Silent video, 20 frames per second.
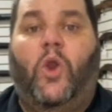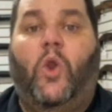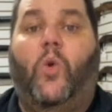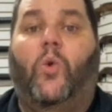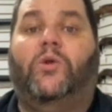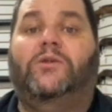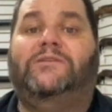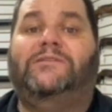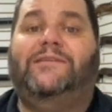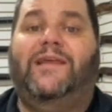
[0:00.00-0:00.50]

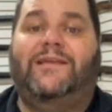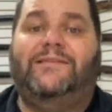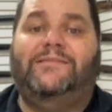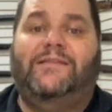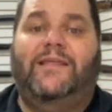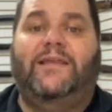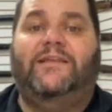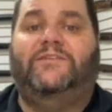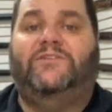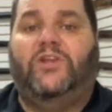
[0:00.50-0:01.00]
or says
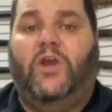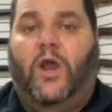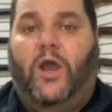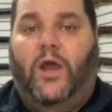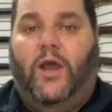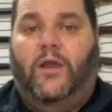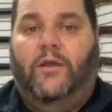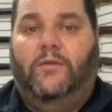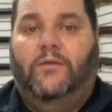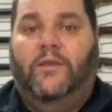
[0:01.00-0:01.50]
they
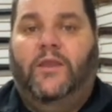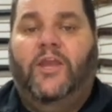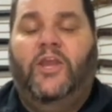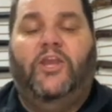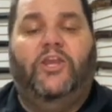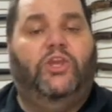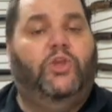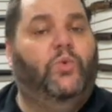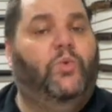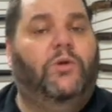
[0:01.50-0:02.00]
saw,
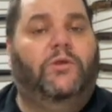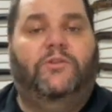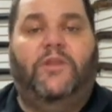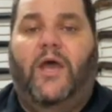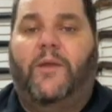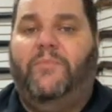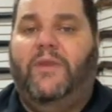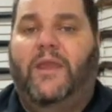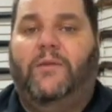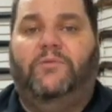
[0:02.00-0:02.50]
you will
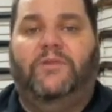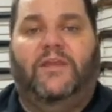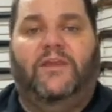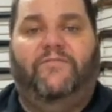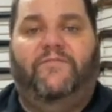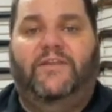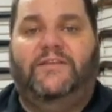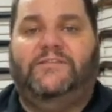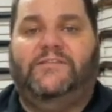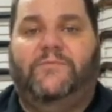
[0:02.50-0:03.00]
not be able to
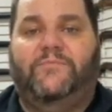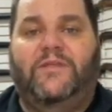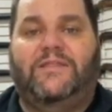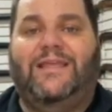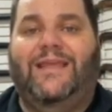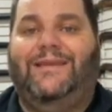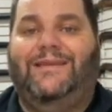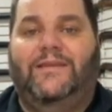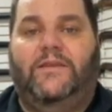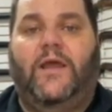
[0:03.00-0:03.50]
convince them that
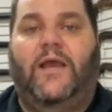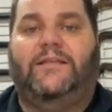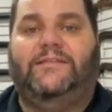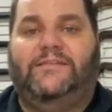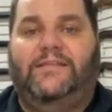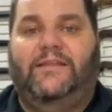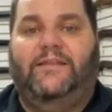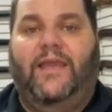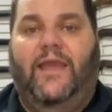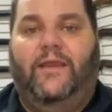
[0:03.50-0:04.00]
they did not
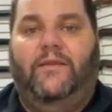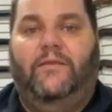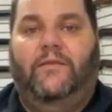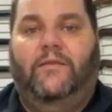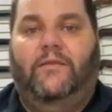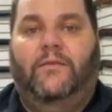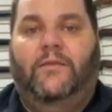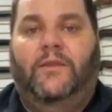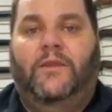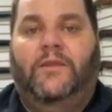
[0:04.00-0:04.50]
see that.
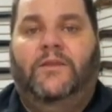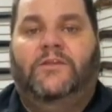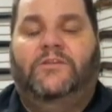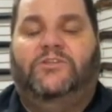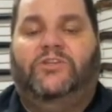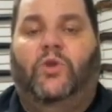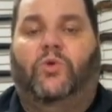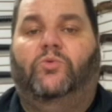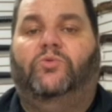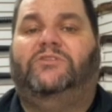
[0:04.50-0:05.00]

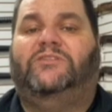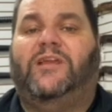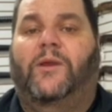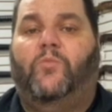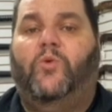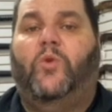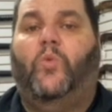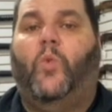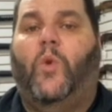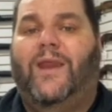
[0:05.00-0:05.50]
So
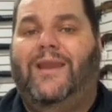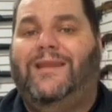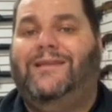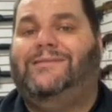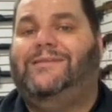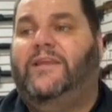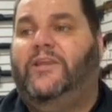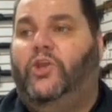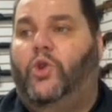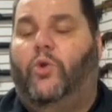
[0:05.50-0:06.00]
someone
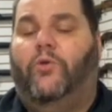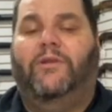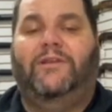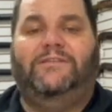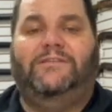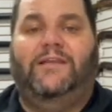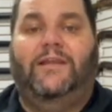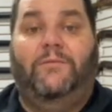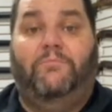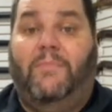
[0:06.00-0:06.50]
witnessing your
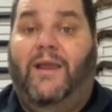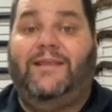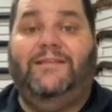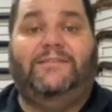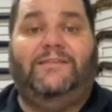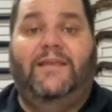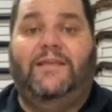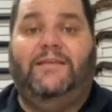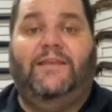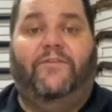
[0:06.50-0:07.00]
incident might
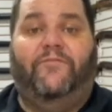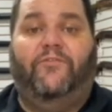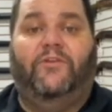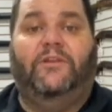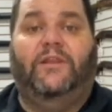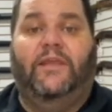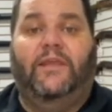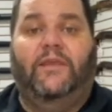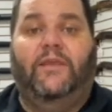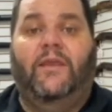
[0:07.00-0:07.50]
see it
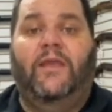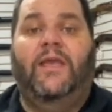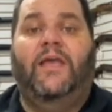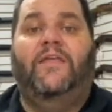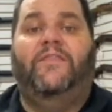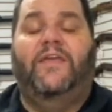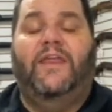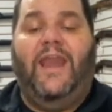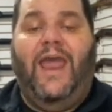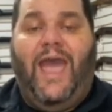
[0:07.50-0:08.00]
differently
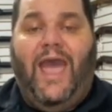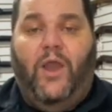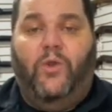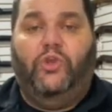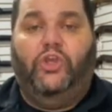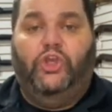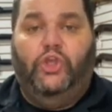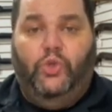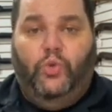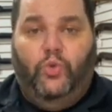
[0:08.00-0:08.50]
than how
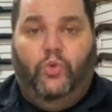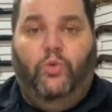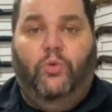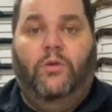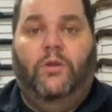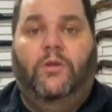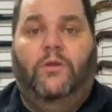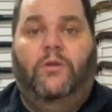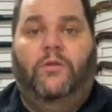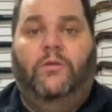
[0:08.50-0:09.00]
you
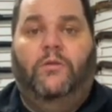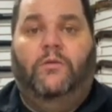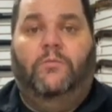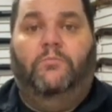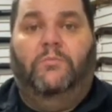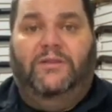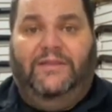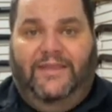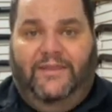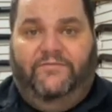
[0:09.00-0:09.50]

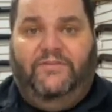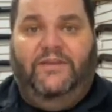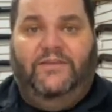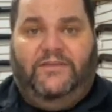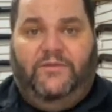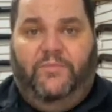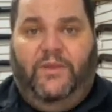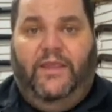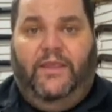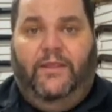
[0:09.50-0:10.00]
believed it
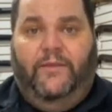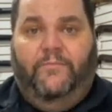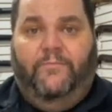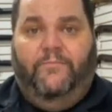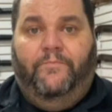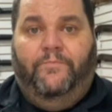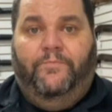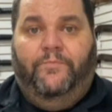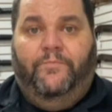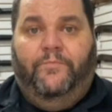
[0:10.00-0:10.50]
to be.
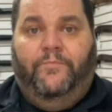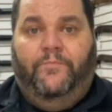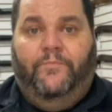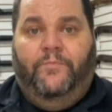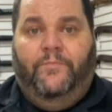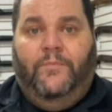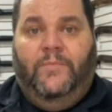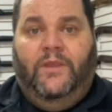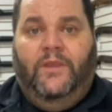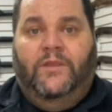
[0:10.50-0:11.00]

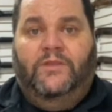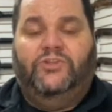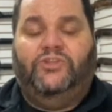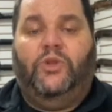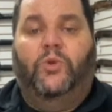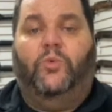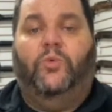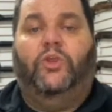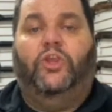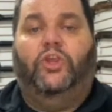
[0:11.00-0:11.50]

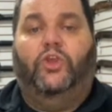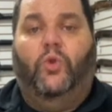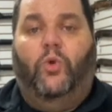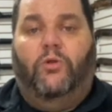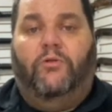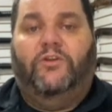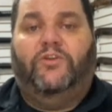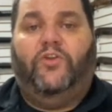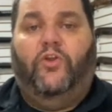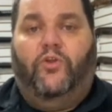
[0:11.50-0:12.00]
So
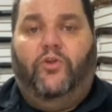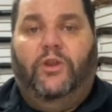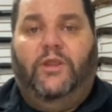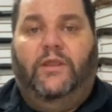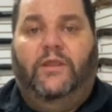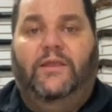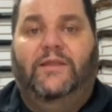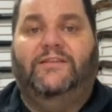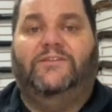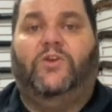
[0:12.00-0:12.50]
your
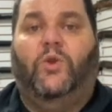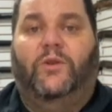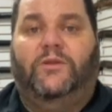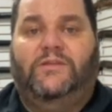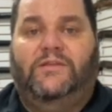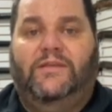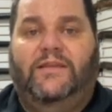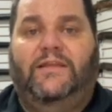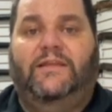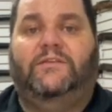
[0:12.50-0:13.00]
attorney is going
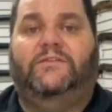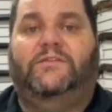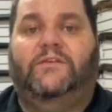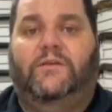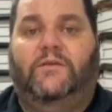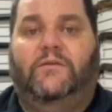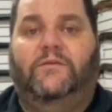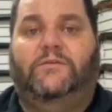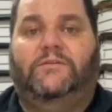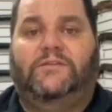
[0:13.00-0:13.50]
to need to